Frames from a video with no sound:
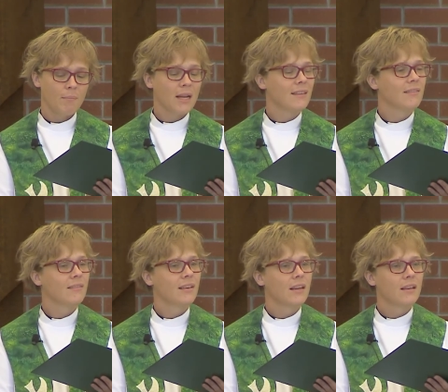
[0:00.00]
But
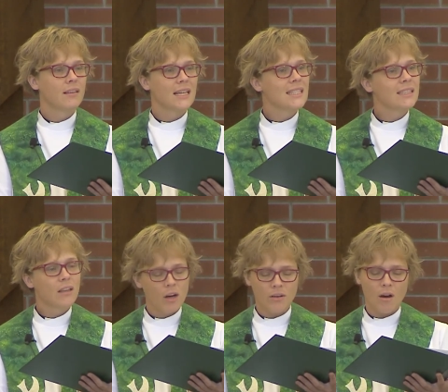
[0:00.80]
doesn't
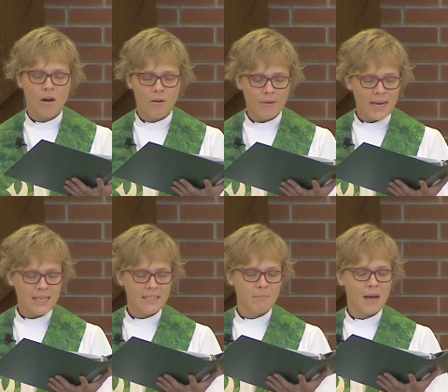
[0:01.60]
God
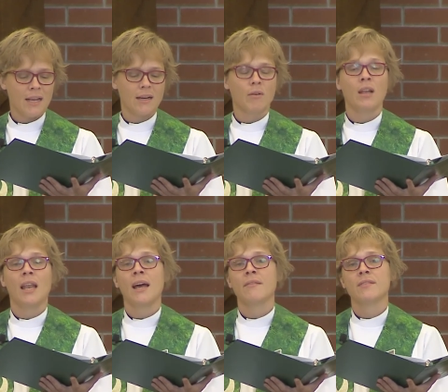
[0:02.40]
already demand our
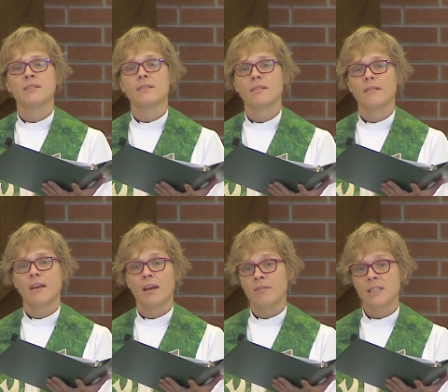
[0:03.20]
lives
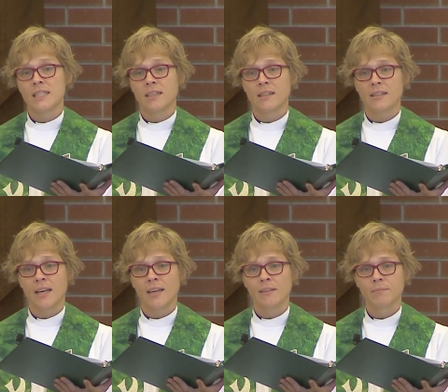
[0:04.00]
every single
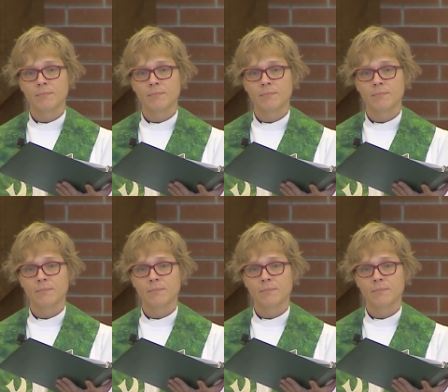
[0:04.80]
day?